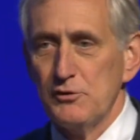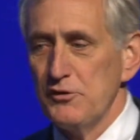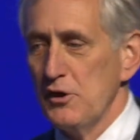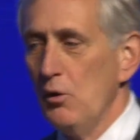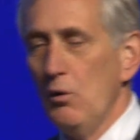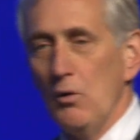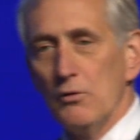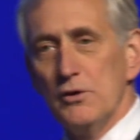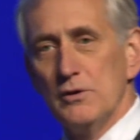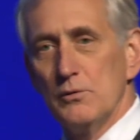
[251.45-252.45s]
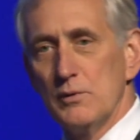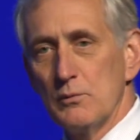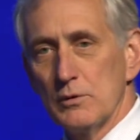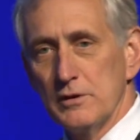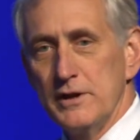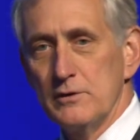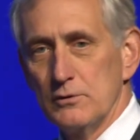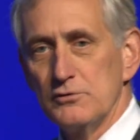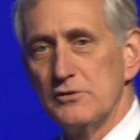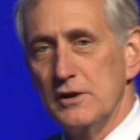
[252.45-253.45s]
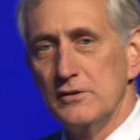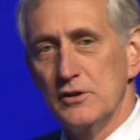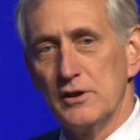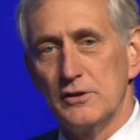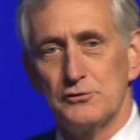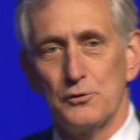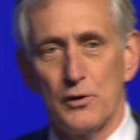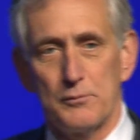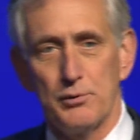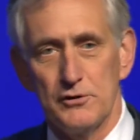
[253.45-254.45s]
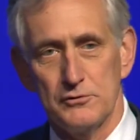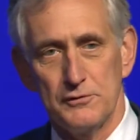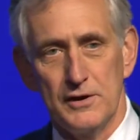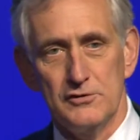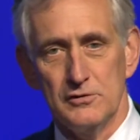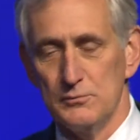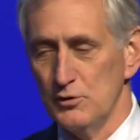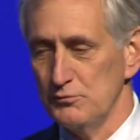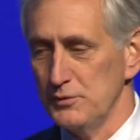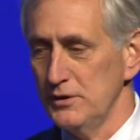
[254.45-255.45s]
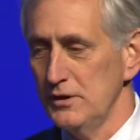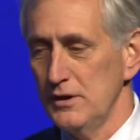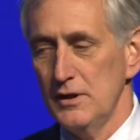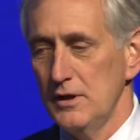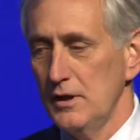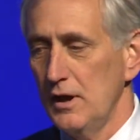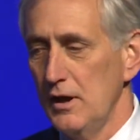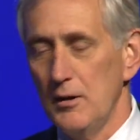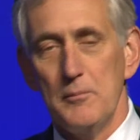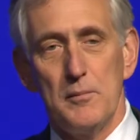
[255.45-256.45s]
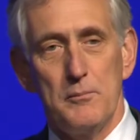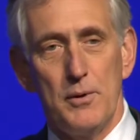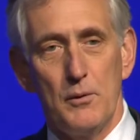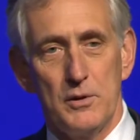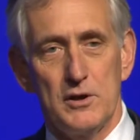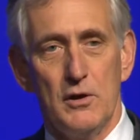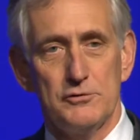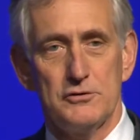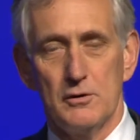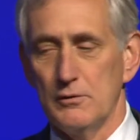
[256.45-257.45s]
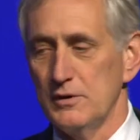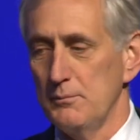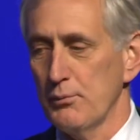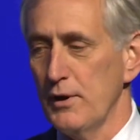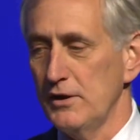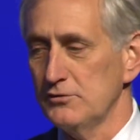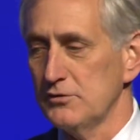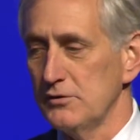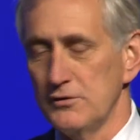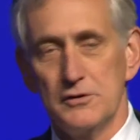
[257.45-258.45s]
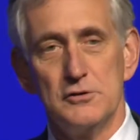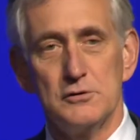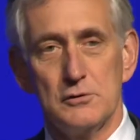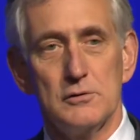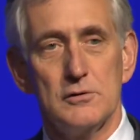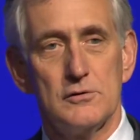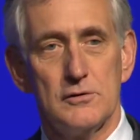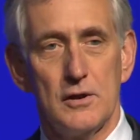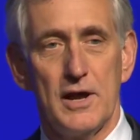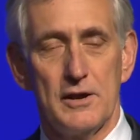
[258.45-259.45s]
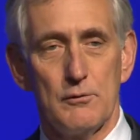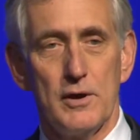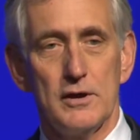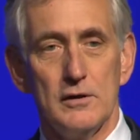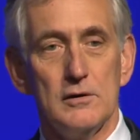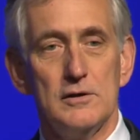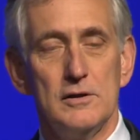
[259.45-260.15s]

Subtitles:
the old. We were leaders in the historic preservation movement, but we also embraced the new, the light rail,